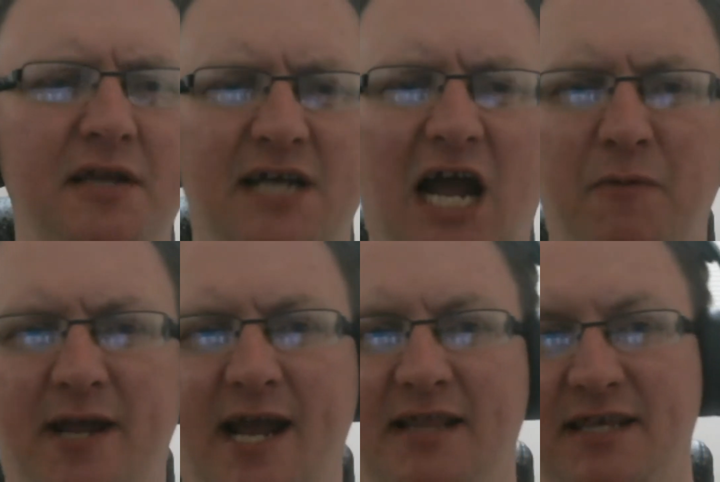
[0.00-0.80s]
time, we
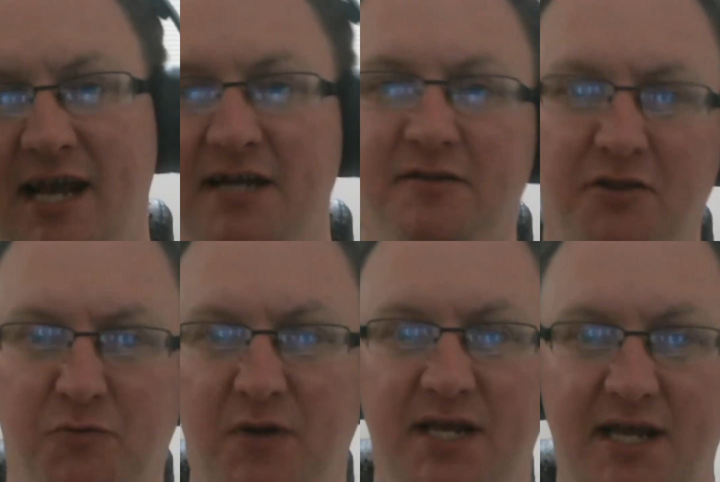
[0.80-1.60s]
had the end of the
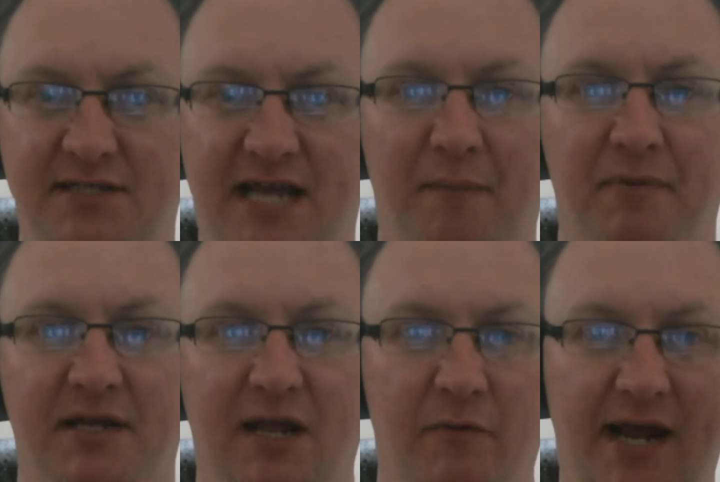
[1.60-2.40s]
3DS
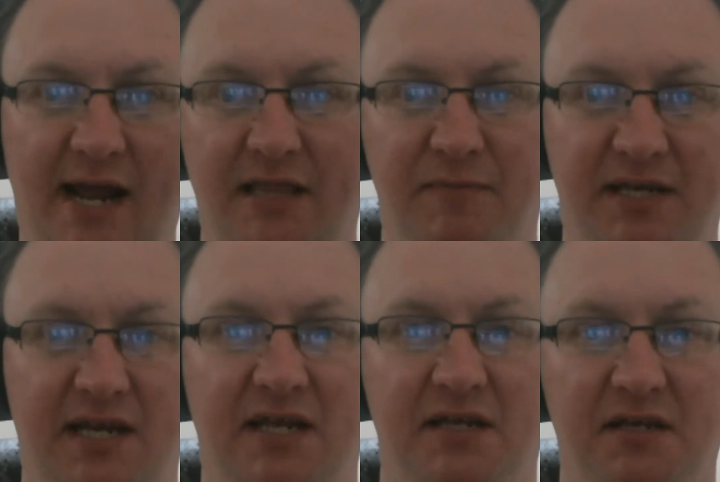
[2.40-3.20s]
happening, and we had the
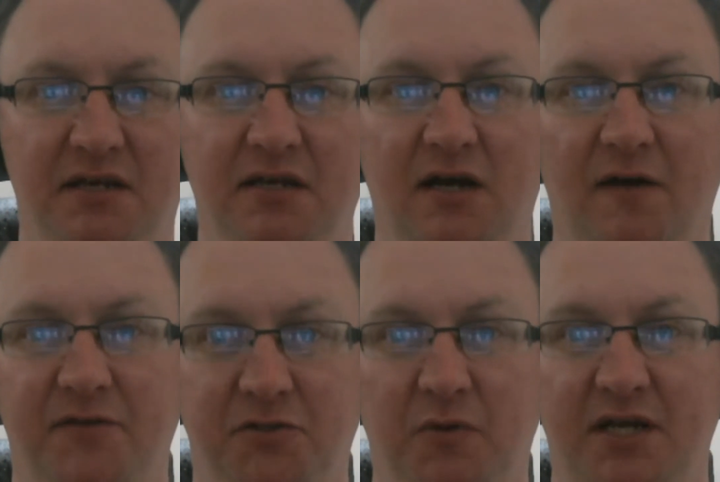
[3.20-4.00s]
beginning of
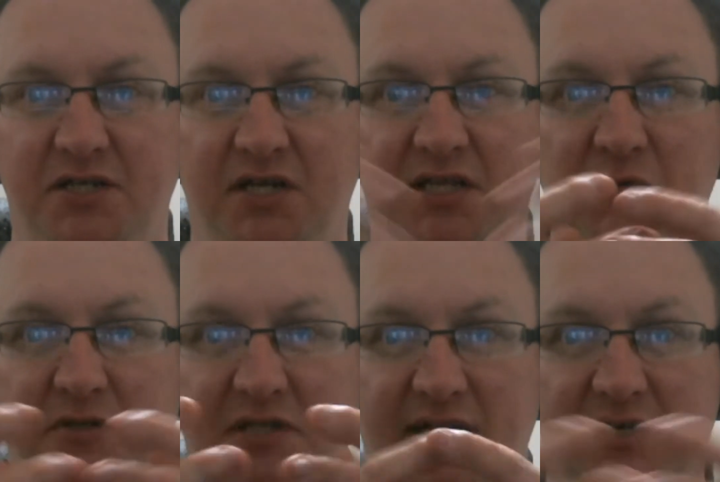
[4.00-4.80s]
the Switch. And there
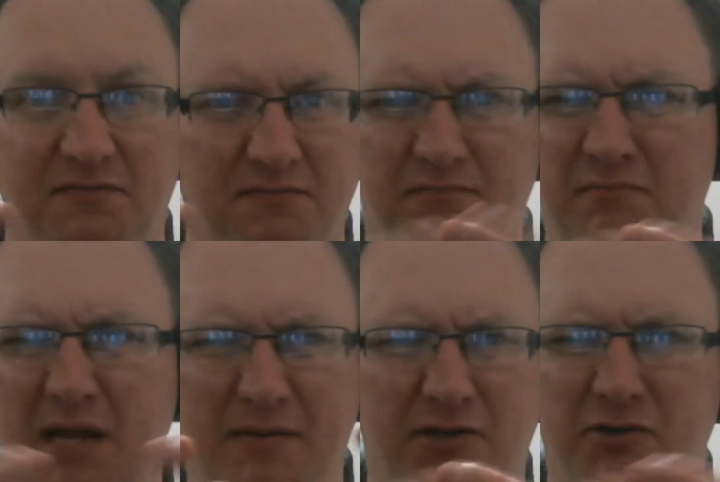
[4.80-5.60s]
was like a
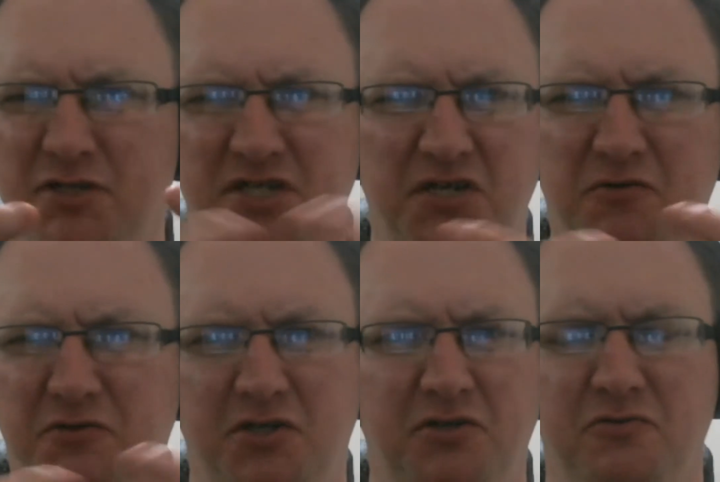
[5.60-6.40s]
maybe a good year or
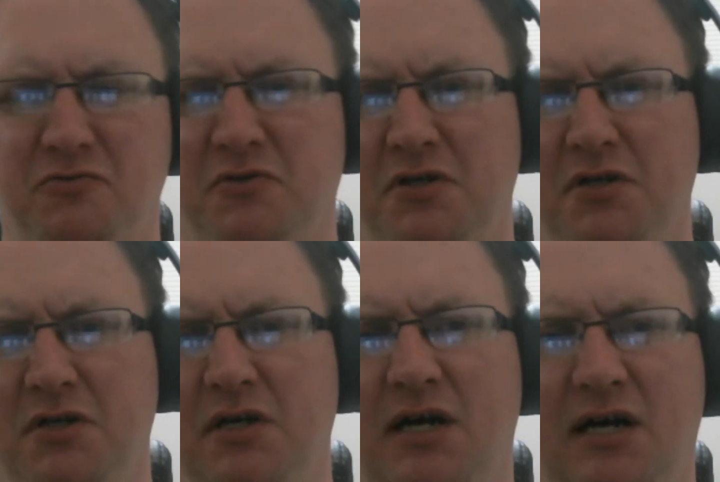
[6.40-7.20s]
two
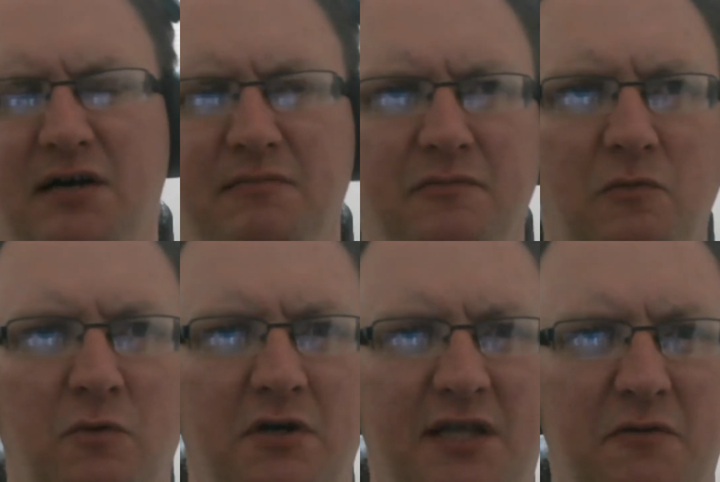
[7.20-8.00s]
um,
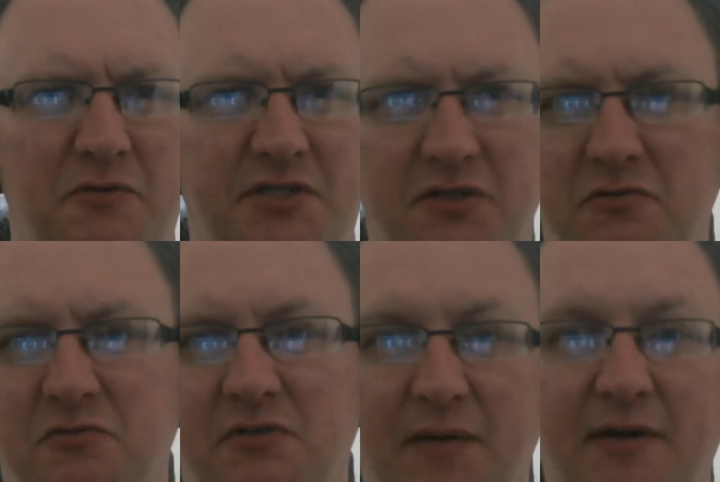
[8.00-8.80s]
where they were
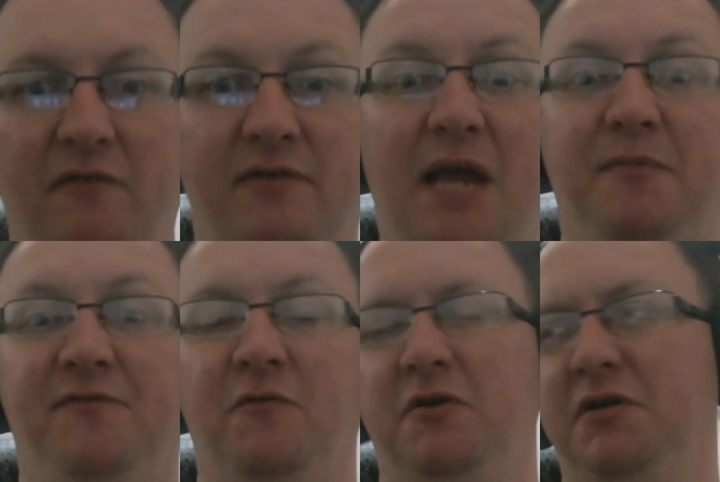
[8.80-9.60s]
still coming out games
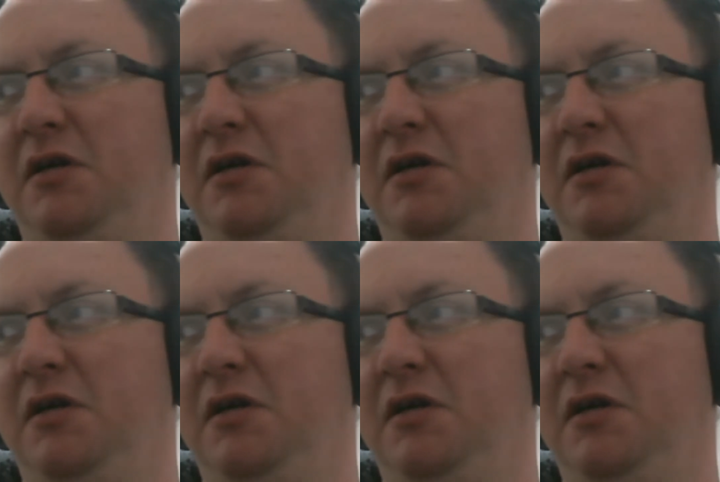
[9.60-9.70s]
for it.